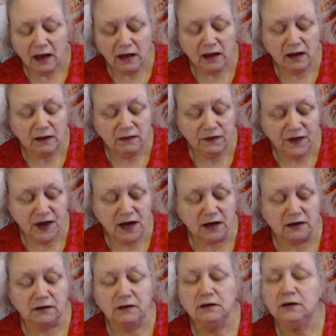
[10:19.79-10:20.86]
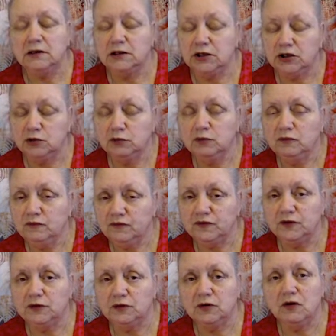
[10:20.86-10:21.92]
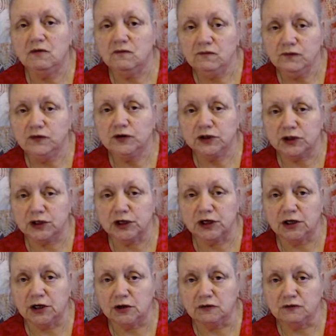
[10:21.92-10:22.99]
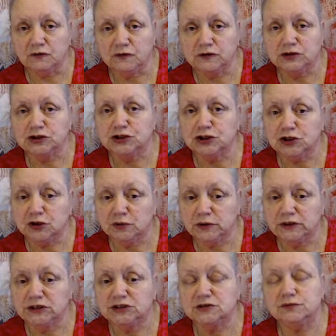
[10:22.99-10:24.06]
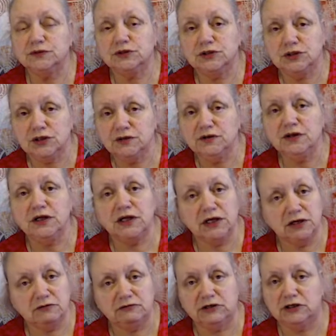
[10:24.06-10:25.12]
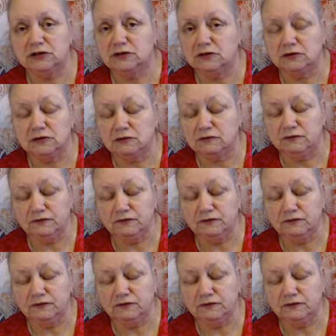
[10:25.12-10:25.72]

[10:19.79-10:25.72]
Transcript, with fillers: And then you will feel confident enough to go into another area of